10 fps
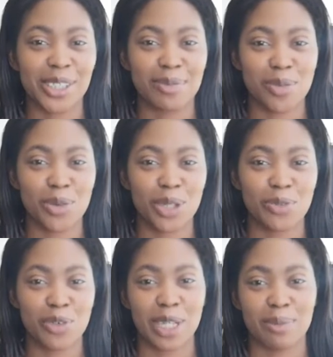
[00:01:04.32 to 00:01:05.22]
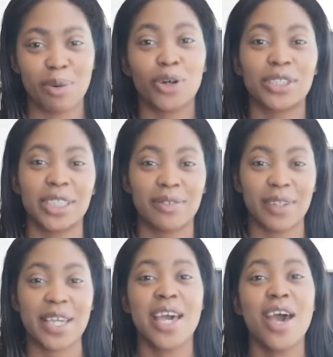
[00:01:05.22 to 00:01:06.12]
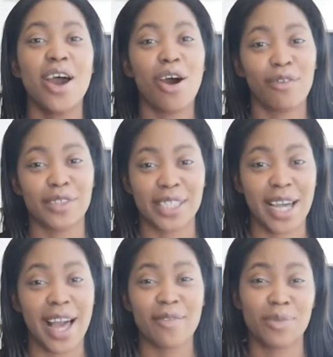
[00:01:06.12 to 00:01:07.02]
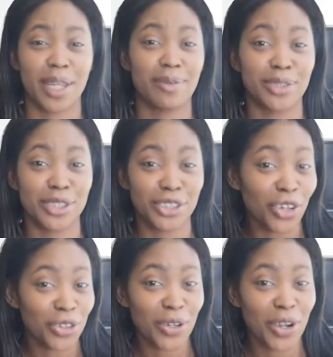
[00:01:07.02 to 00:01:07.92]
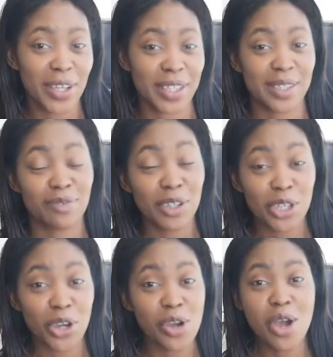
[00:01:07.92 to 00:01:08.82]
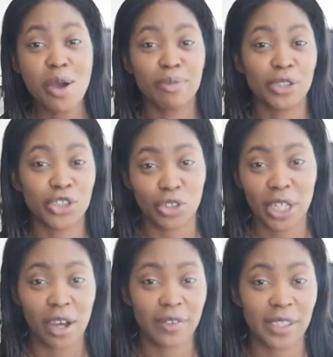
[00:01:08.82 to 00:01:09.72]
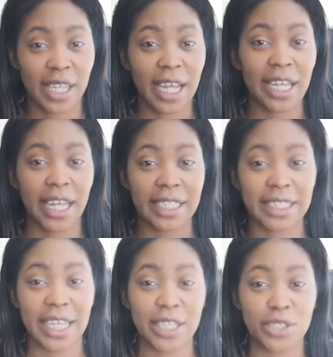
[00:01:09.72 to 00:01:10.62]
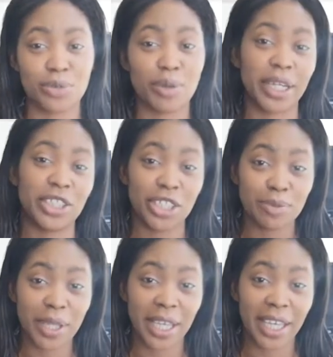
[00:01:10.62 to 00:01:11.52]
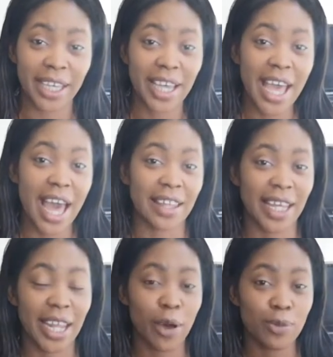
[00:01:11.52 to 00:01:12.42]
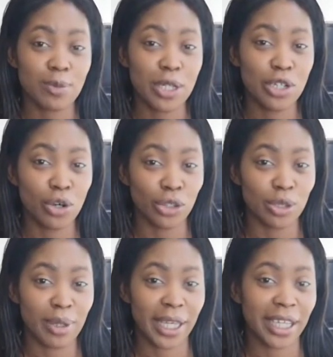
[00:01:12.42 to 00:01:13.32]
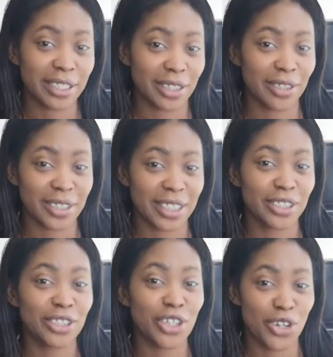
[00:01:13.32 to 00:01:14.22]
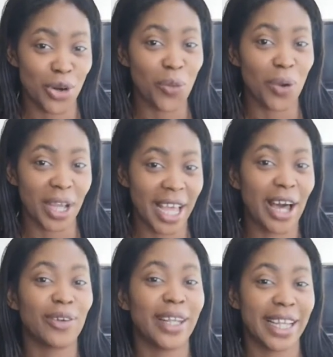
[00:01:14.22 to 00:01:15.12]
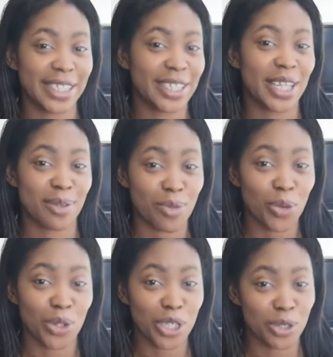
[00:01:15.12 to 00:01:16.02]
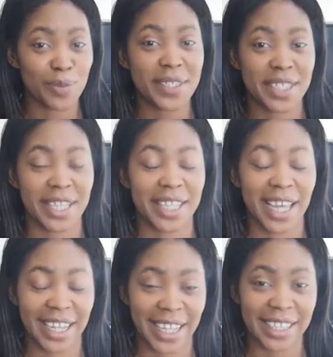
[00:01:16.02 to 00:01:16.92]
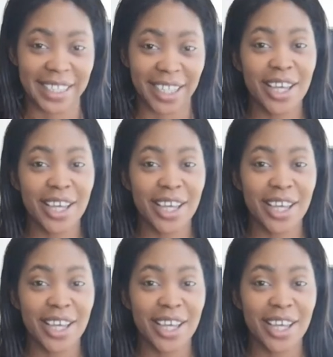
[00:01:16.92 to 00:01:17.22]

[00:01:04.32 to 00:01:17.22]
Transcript: the morning really positively. Obviously, I haven't been able to show you her in this video, but straight after that, I like to get into my gym gear, and that helps me not to make excuses to not work out later in the morning. You'll be seeing that later.